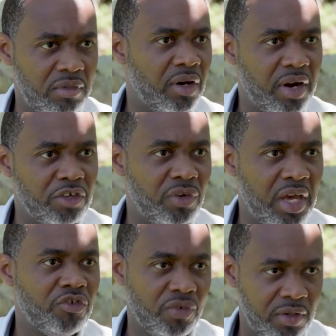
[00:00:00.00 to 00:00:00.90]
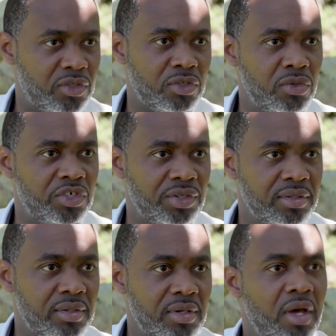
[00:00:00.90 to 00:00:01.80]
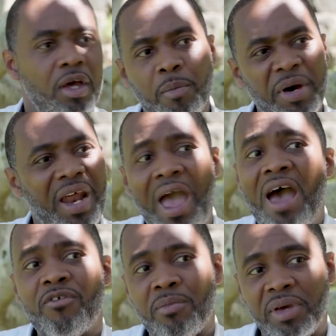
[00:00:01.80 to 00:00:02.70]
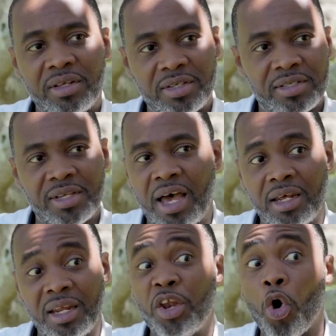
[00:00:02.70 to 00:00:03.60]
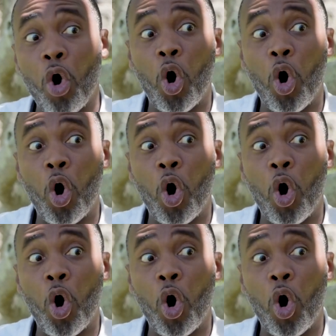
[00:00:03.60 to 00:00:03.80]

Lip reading: their educational institutions, but haven't been as excited in